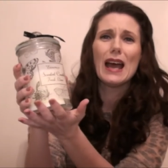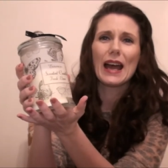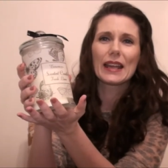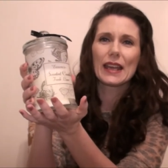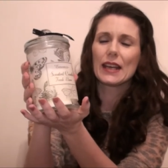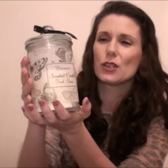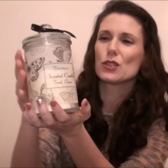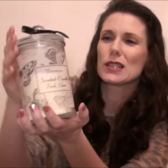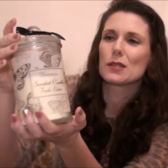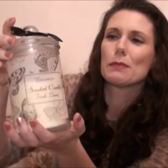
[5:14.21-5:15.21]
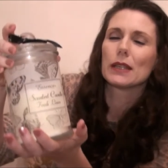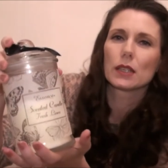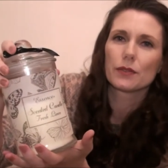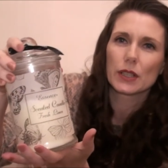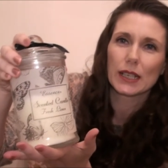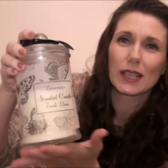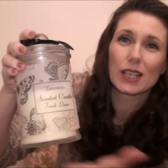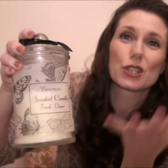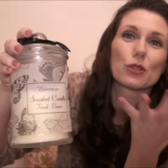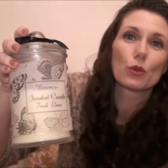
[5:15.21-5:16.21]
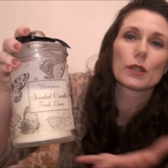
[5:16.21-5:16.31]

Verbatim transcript: Again, I use this mainly for decoration though